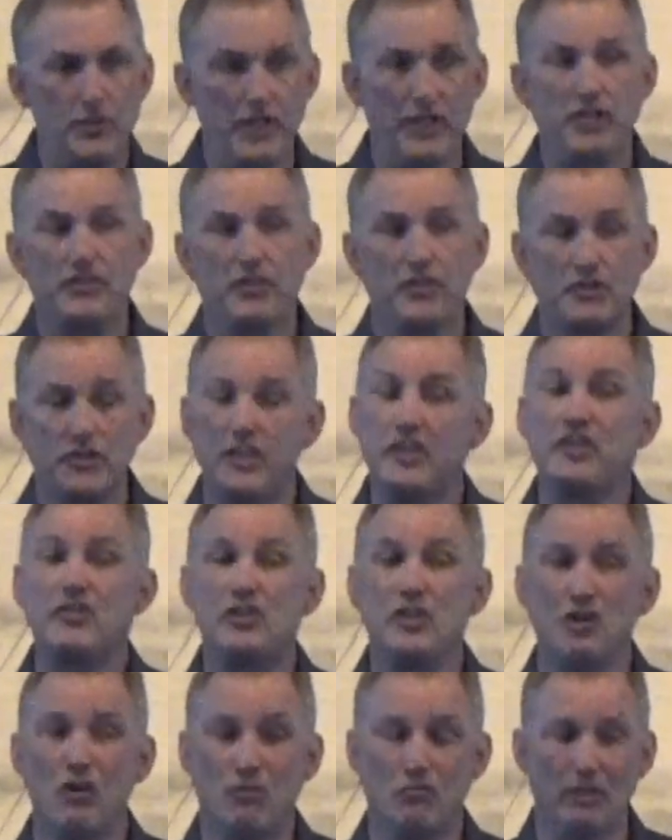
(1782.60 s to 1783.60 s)
Jesus
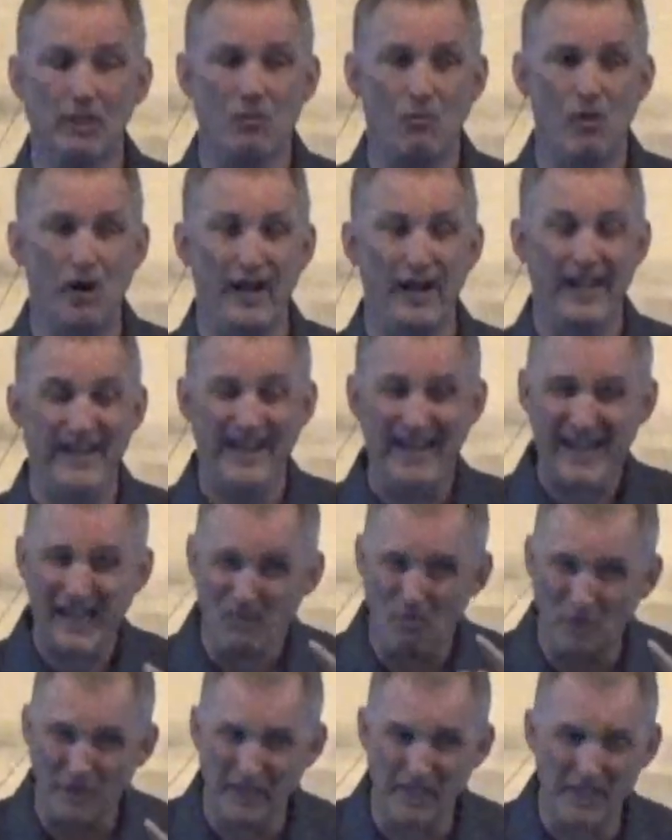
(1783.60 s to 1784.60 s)
is the only way,
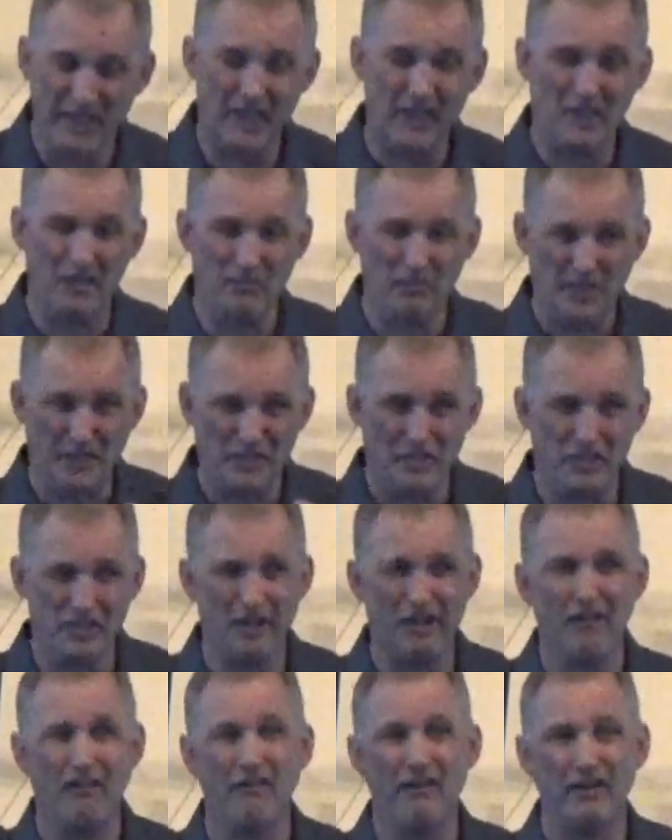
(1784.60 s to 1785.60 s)
and we need to be
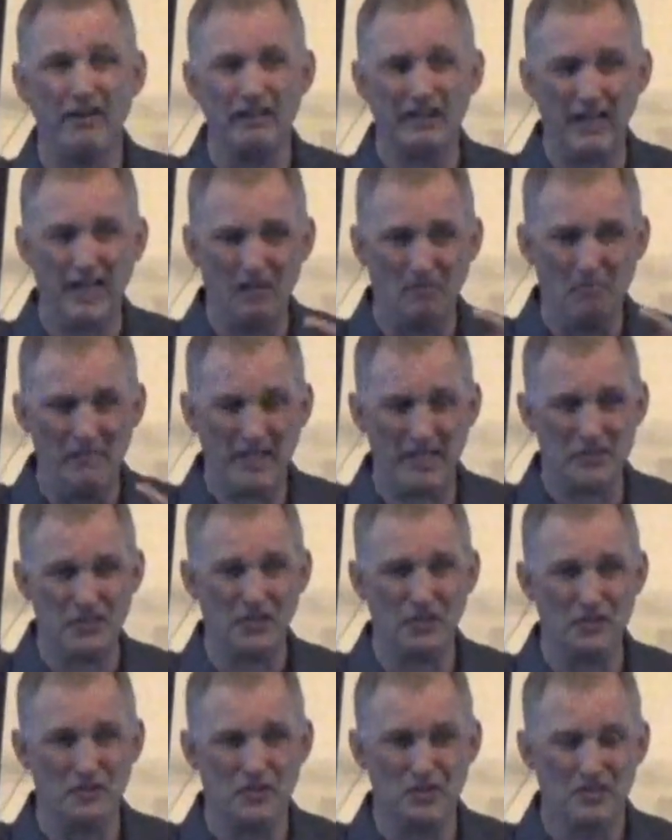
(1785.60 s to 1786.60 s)
sharing that
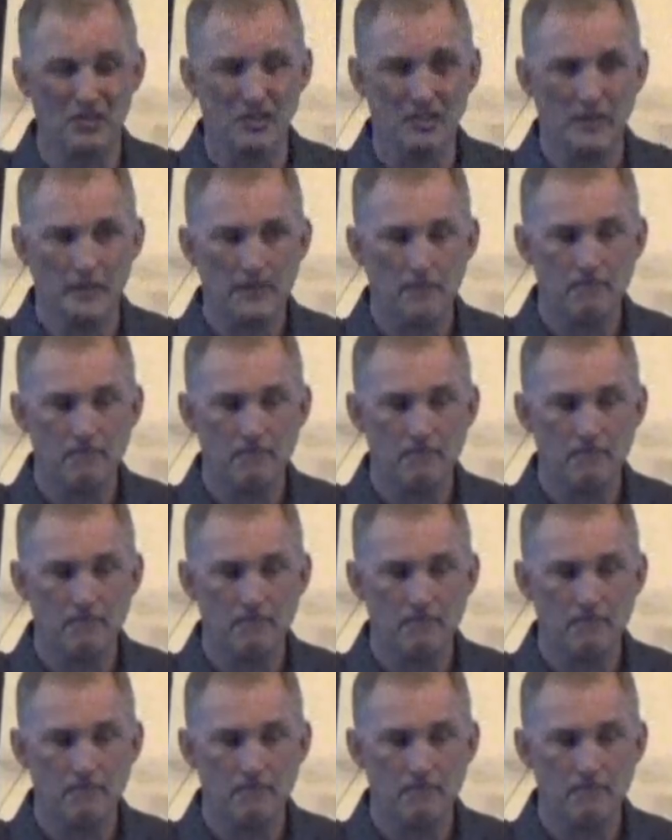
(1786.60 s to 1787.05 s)
message